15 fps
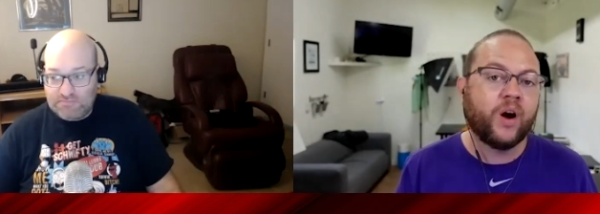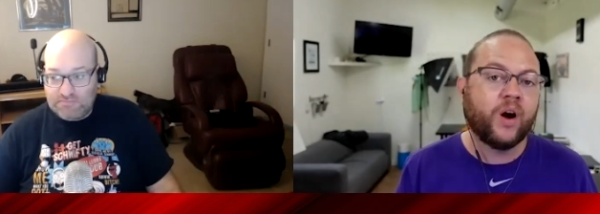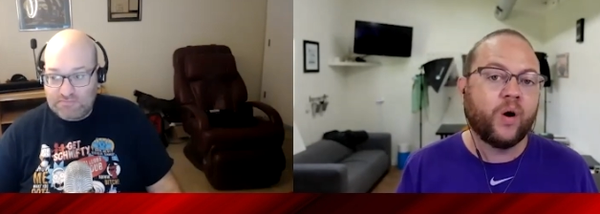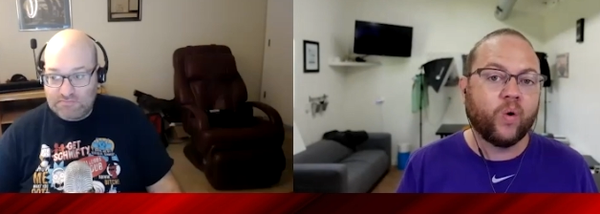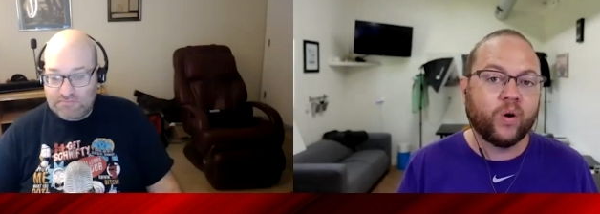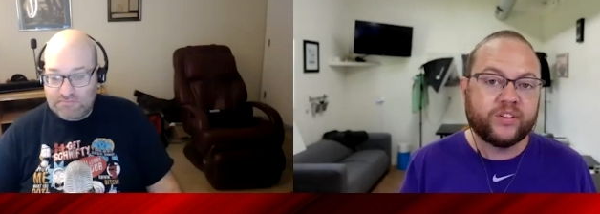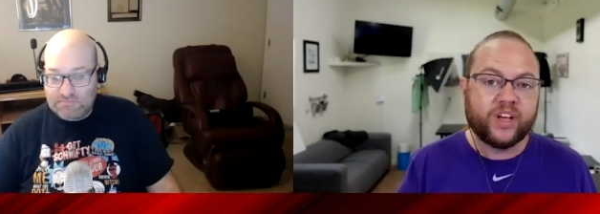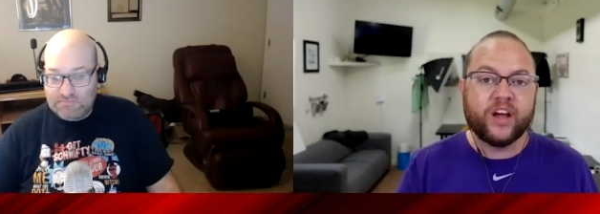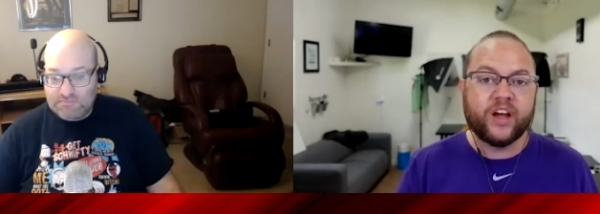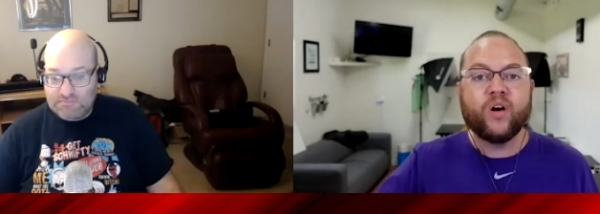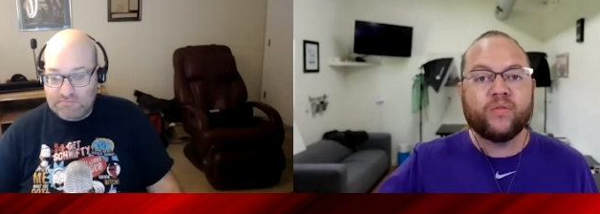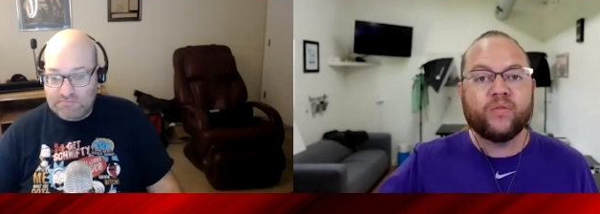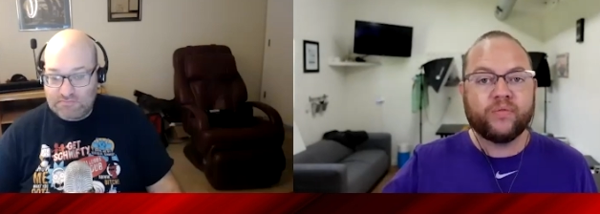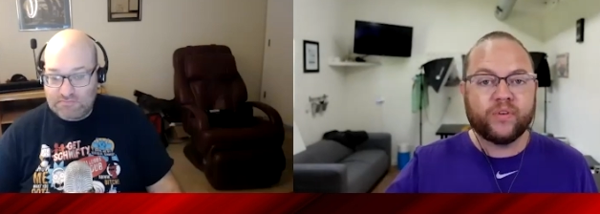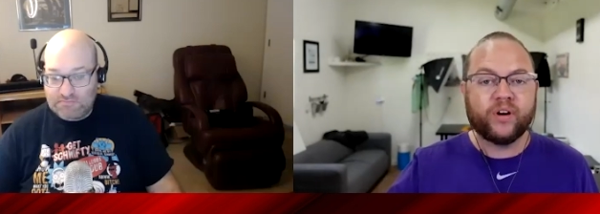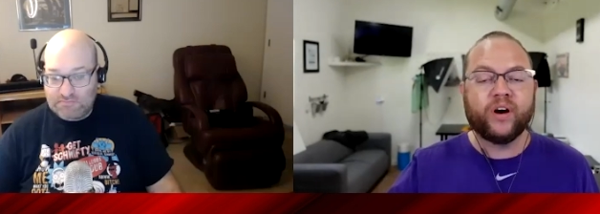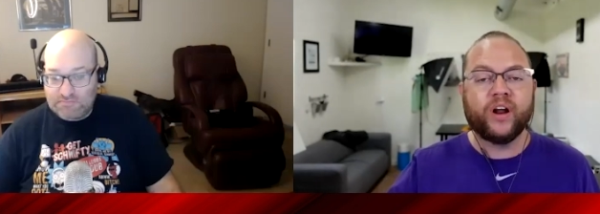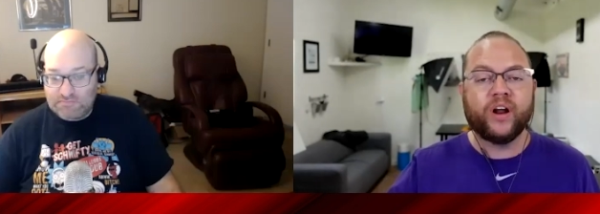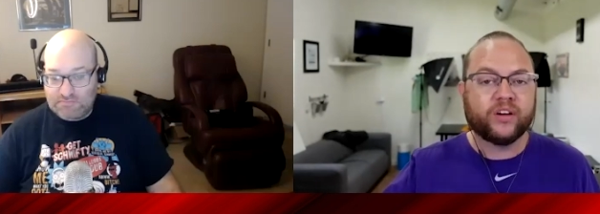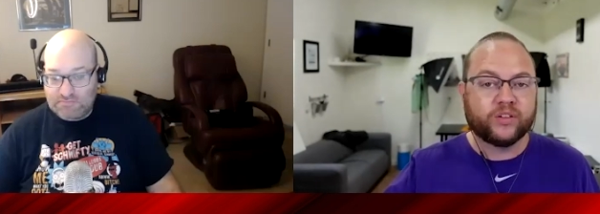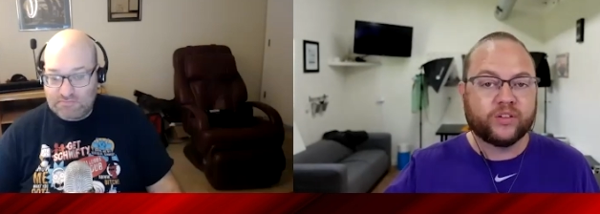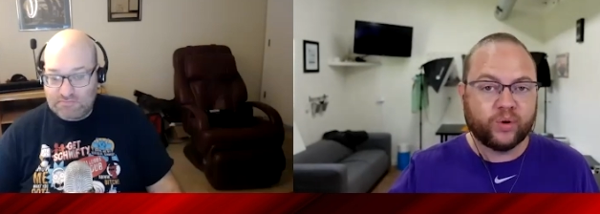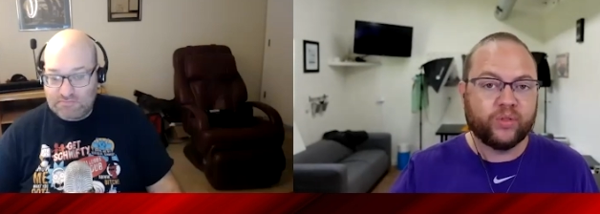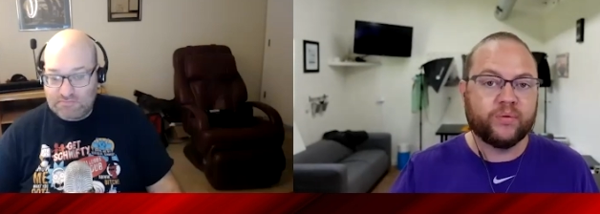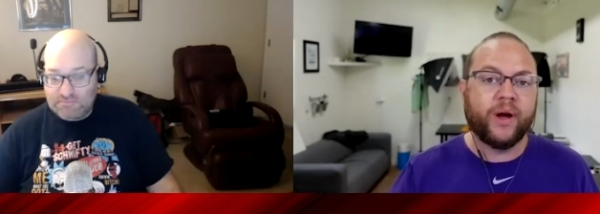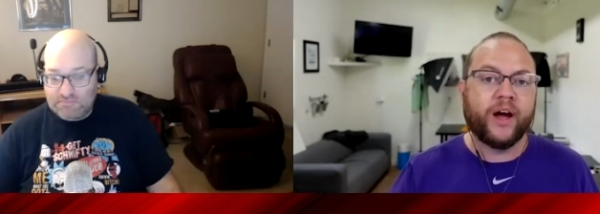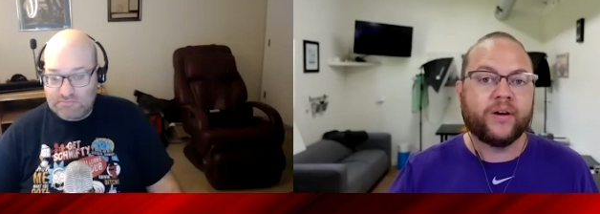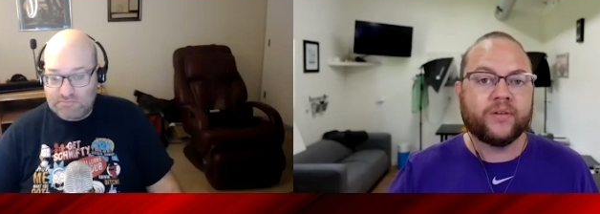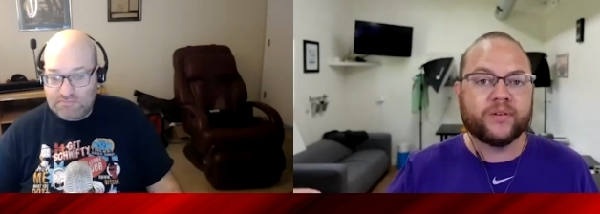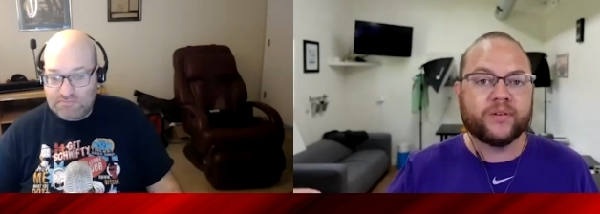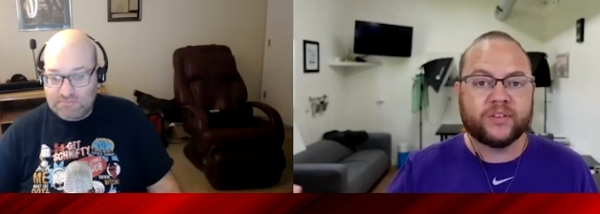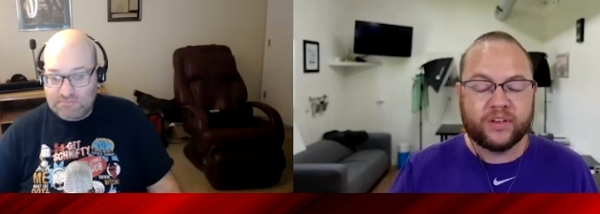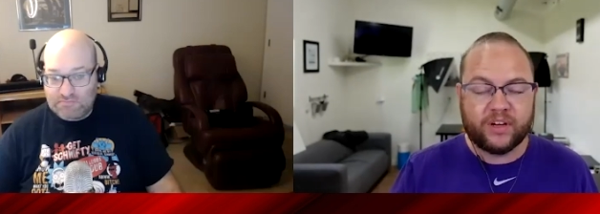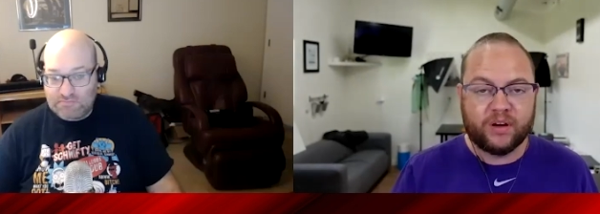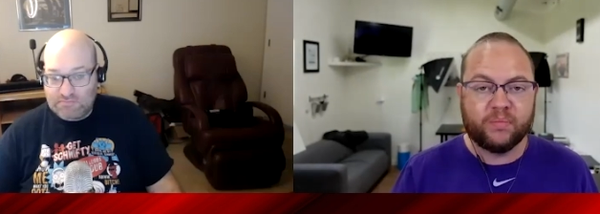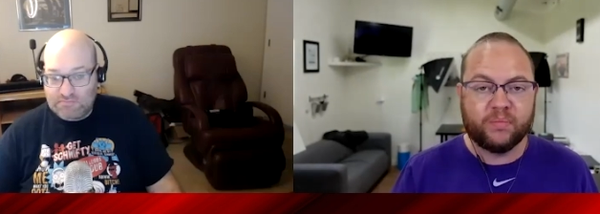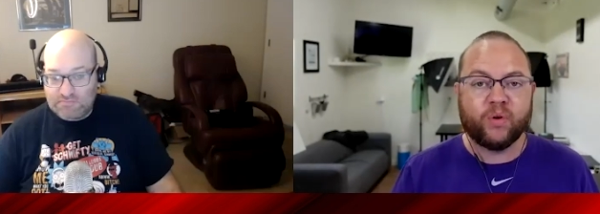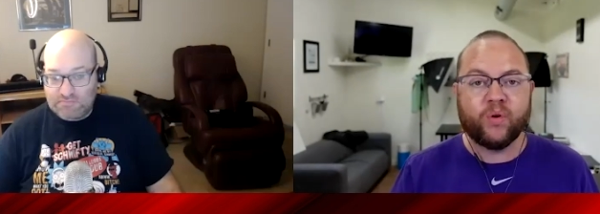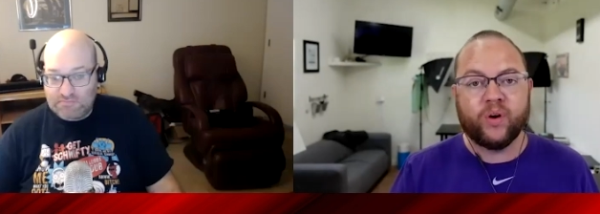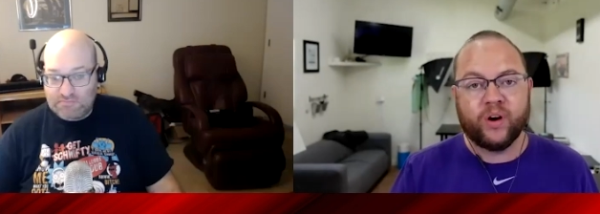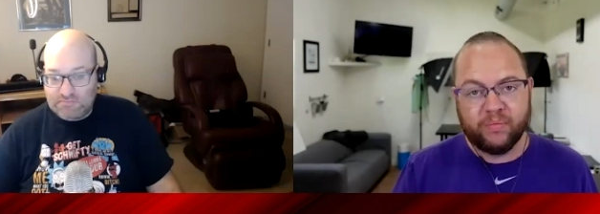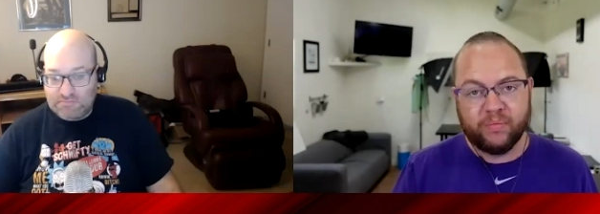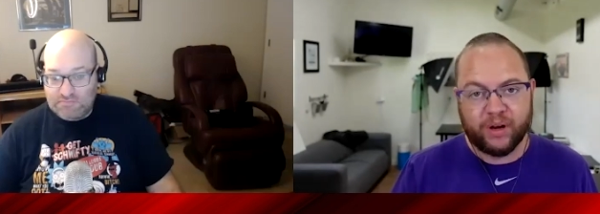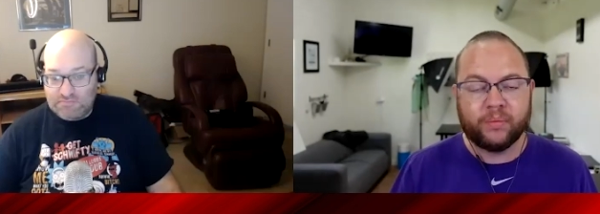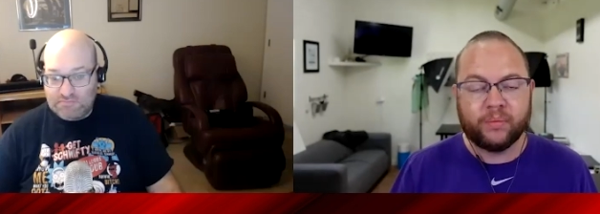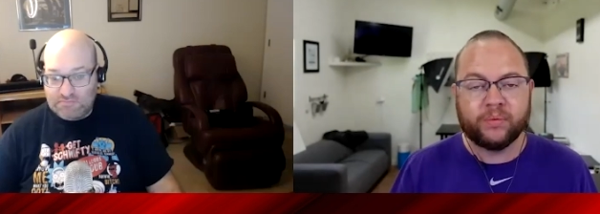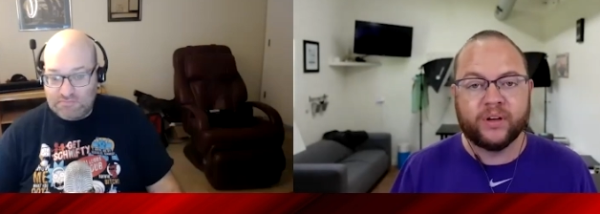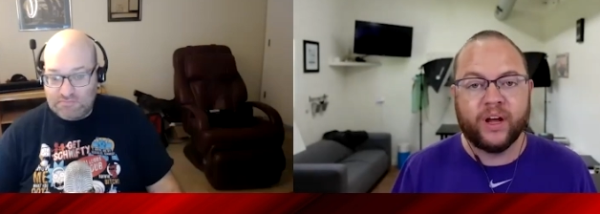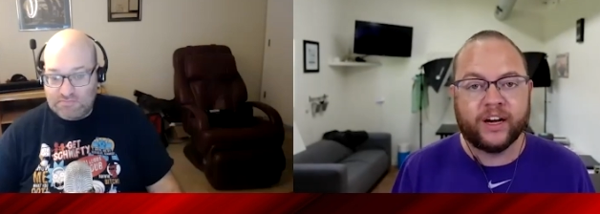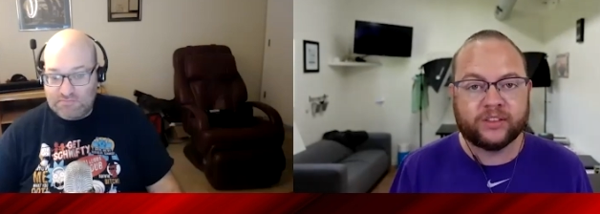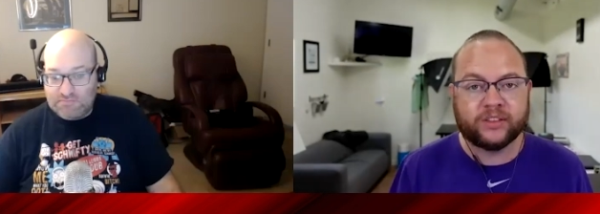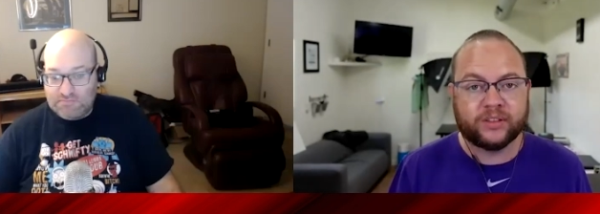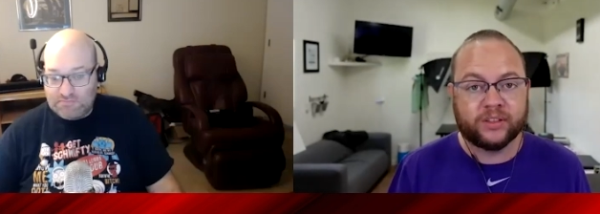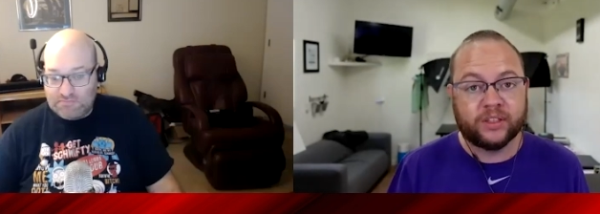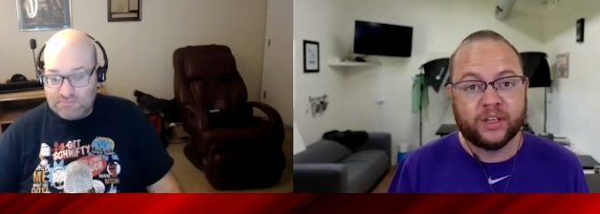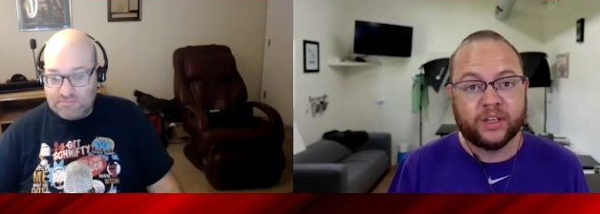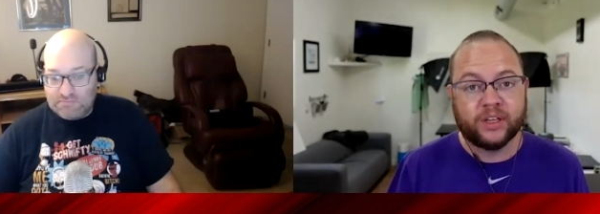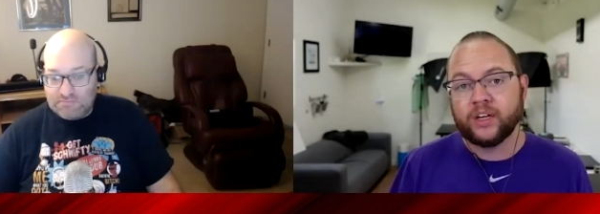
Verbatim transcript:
Speaker 1: or take over and control the mouse and keyboard and be able to actually